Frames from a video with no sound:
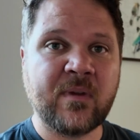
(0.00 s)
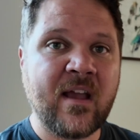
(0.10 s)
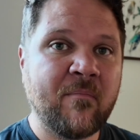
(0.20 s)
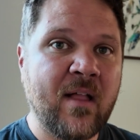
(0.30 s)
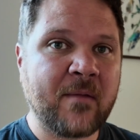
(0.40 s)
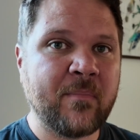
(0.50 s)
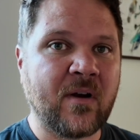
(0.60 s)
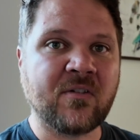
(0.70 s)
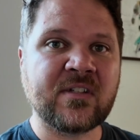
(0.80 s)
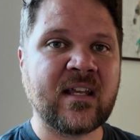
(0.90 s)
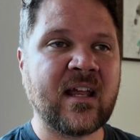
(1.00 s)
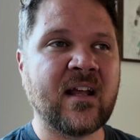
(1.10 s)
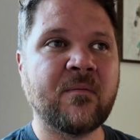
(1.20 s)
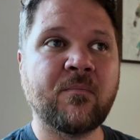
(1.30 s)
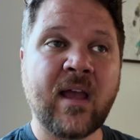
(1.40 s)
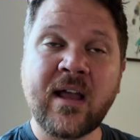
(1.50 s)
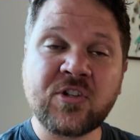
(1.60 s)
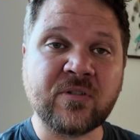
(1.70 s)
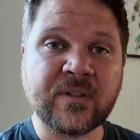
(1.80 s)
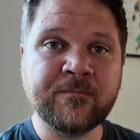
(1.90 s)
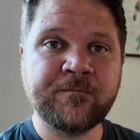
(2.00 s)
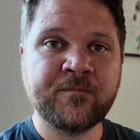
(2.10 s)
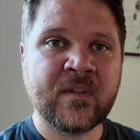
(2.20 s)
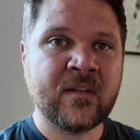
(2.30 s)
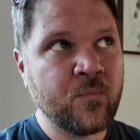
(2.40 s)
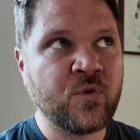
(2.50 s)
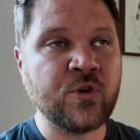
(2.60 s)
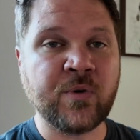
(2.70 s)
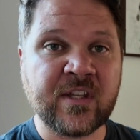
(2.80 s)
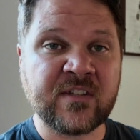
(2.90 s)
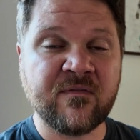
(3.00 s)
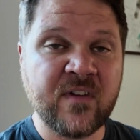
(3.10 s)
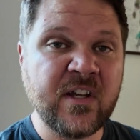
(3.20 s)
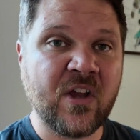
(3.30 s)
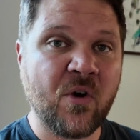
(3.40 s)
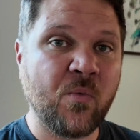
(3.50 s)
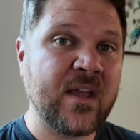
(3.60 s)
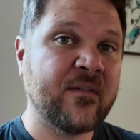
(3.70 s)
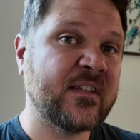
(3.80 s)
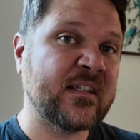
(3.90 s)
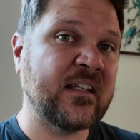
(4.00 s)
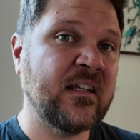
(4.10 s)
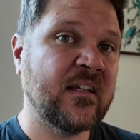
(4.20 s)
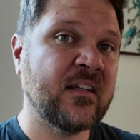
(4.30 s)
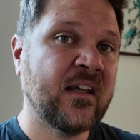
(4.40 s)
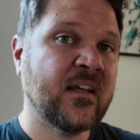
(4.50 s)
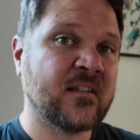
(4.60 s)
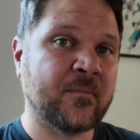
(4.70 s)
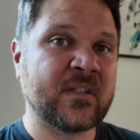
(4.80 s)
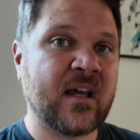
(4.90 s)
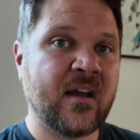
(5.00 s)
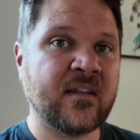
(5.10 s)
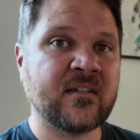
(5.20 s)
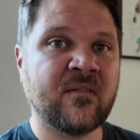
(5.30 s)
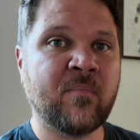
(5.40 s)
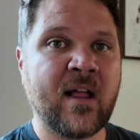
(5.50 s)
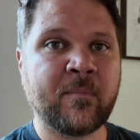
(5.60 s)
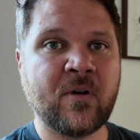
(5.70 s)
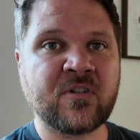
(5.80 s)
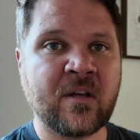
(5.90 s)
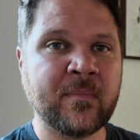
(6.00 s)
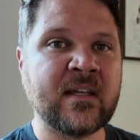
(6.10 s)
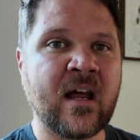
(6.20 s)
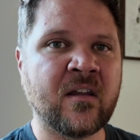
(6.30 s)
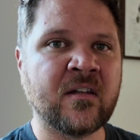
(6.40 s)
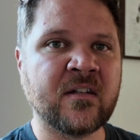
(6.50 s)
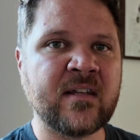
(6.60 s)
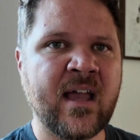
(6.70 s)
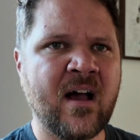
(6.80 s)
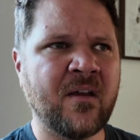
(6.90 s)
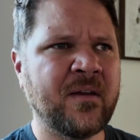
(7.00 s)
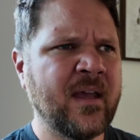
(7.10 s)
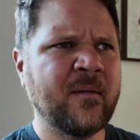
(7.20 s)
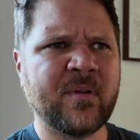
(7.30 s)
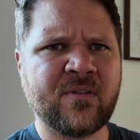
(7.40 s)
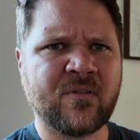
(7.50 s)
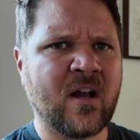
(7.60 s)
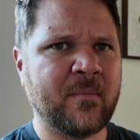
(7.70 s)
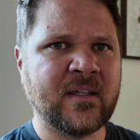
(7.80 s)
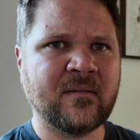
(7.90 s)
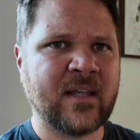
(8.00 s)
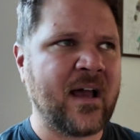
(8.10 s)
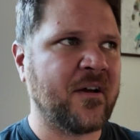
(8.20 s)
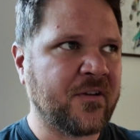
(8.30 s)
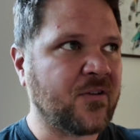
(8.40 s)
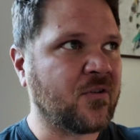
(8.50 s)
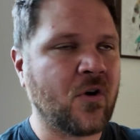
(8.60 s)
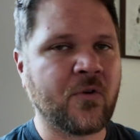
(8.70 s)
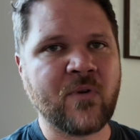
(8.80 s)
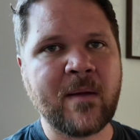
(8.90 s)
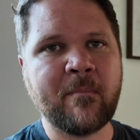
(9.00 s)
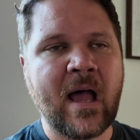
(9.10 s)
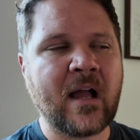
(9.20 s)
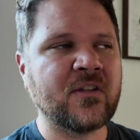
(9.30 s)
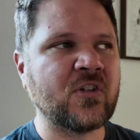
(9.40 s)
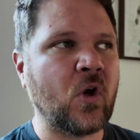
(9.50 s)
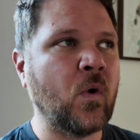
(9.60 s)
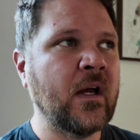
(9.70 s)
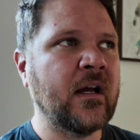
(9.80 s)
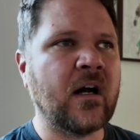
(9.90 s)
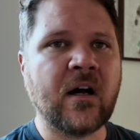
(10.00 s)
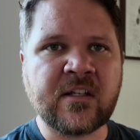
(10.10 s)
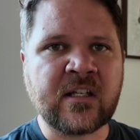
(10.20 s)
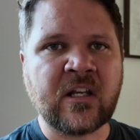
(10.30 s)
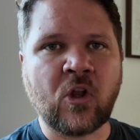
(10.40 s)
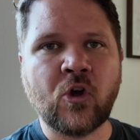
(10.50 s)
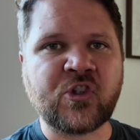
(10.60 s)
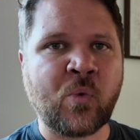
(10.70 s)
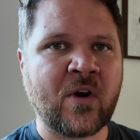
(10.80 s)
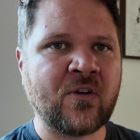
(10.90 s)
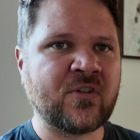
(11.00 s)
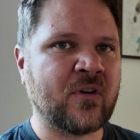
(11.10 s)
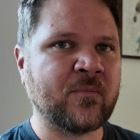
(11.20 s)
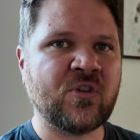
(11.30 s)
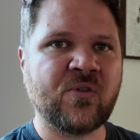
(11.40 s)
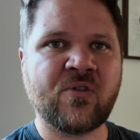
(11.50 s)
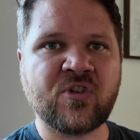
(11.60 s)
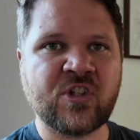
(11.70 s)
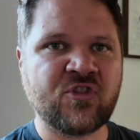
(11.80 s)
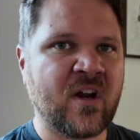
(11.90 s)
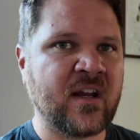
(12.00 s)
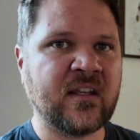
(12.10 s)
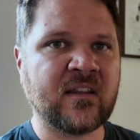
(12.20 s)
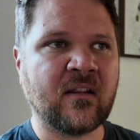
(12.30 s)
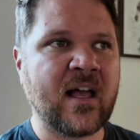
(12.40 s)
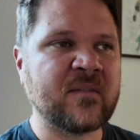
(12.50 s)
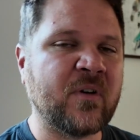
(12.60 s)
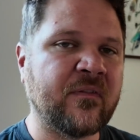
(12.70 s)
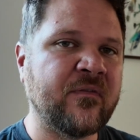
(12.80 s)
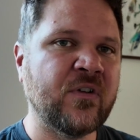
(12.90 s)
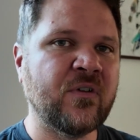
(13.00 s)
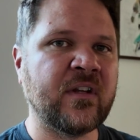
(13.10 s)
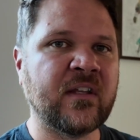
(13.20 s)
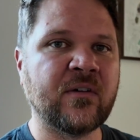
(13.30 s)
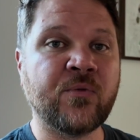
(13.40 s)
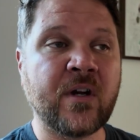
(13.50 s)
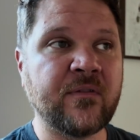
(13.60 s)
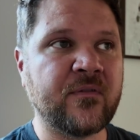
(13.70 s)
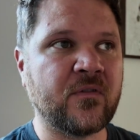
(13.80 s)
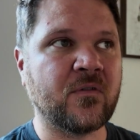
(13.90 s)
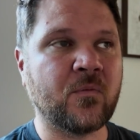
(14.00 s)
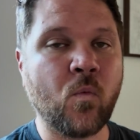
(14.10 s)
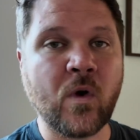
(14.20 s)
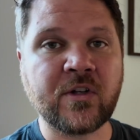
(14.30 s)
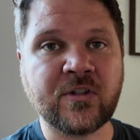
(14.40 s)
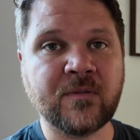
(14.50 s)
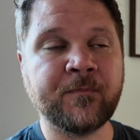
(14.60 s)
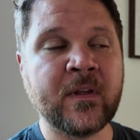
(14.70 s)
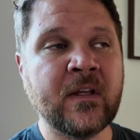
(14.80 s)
we have black bears, and actually, doing this video, we have seen some sightings of black bears coming down into town, but they're coming down and they're going right back. So it's getting close to winter, so I'm sure they're just trying to get the last bit of food and get ready for winter.